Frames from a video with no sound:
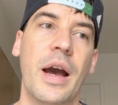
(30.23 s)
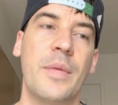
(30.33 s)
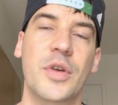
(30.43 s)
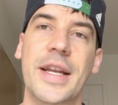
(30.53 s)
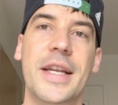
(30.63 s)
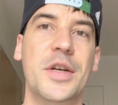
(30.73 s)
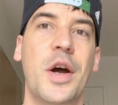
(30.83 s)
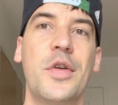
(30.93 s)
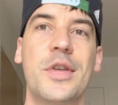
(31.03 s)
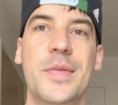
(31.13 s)
I'm trying to get to
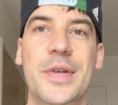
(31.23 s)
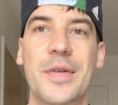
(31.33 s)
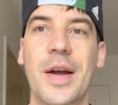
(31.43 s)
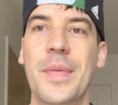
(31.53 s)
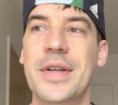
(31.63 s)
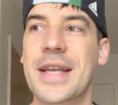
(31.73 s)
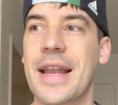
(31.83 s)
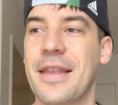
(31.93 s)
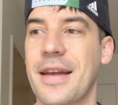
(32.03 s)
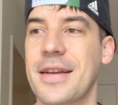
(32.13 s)
100 subscribers,
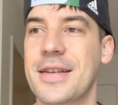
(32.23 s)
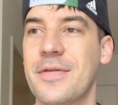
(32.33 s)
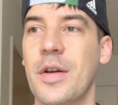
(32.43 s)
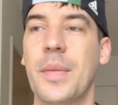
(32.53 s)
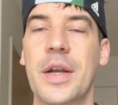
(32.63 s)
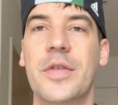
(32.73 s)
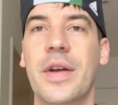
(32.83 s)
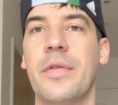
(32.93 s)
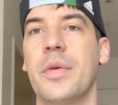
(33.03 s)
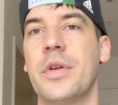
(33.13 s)
and thanks very much
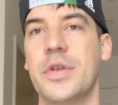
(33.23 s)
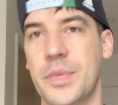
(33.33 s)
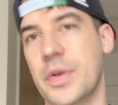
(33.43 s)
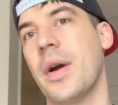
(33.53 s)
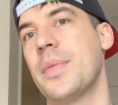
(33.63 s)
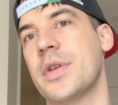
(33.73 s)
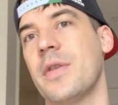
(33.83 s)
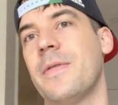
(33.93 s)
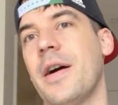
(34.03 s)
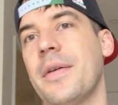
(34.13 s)
for everyone who subscribed
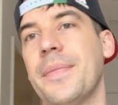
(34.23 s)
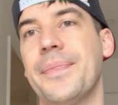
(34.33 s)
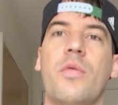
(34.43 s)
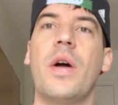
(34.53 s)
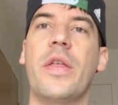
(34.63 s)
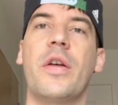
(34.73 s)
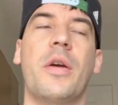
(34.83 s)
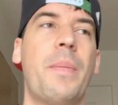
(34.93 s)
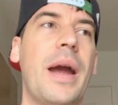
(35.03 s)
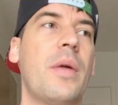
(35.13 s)
so far. Rather than
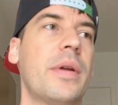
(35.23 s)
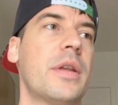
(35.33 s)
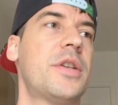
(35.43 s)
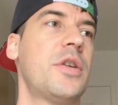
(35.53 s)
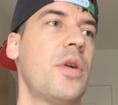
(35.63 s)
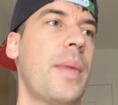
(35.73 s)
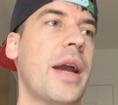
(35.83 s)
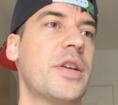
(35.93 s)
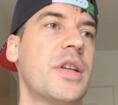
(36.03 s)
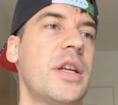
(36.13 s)
comparing the two, I'm
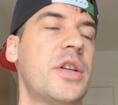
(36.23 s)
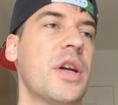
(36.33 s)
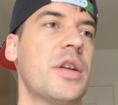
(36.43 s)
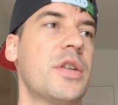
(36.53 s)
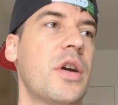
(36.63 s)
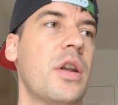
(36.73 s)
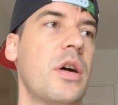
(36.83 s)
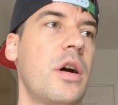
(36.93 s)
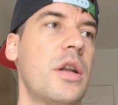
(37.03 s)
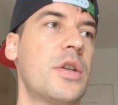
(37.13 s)
actually just
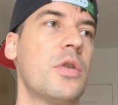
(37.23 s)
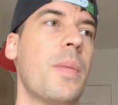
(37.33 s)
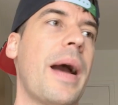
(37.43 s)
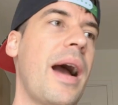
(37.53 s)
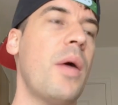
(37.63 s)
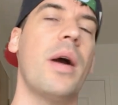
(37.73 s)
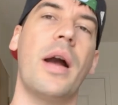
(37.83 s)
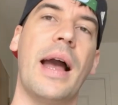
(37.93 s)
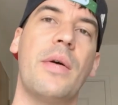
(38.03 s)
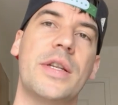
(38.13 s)
gonna talk about
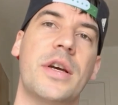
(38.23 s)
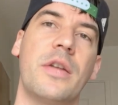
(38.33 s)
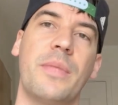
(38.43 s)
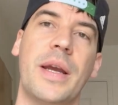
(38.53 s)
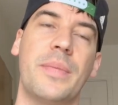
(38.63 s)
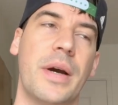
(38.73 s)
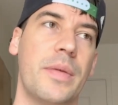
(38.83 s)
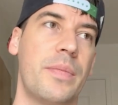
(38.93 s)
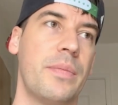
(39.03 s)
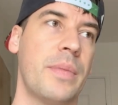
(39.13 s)
how it's kind of made
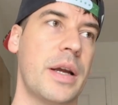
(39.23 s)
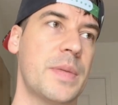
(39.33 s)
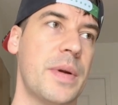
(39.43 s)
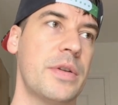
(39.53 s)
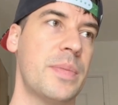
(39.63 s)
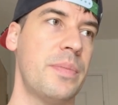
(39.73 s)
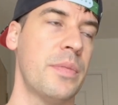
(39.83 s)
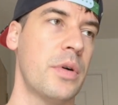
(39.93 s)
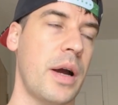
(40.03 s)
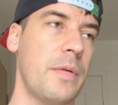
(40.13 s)
my experience
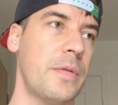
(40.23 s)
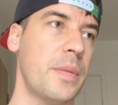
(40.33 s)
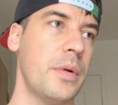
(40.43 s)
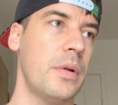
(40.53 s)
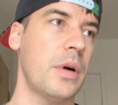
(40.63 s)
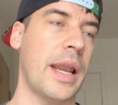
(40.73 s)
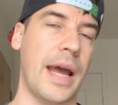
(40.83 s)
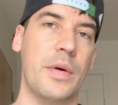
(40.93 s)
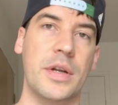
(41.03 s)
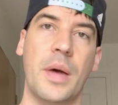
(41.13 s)
more comfortable, and
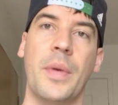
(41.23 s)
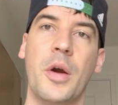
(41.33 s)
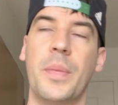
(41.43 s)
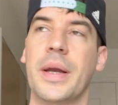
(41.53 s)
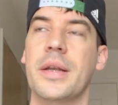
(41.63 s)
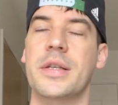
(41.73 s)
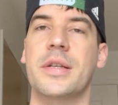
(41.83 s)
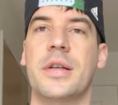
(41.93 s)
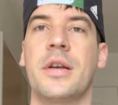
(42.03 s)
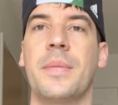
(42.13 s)
how I'm hoping it's
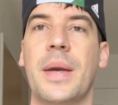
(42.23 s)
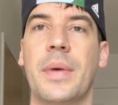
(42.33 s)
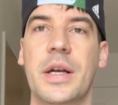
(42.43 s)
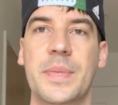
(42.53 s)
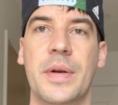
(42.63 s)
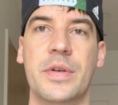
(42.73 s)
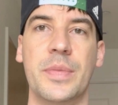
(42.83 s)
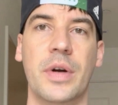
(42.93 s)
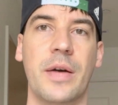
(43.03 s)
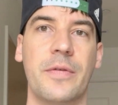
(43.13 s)
gonna make my experience
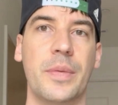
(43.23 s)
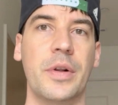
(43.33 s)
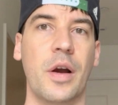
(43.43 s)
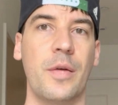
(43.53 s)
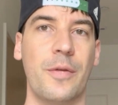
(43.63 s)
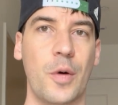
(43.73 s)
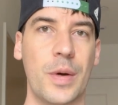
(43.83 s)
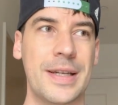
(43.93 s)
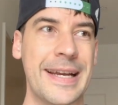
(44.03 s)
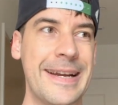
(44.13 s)
more comfortable going
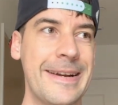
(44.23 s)
forward.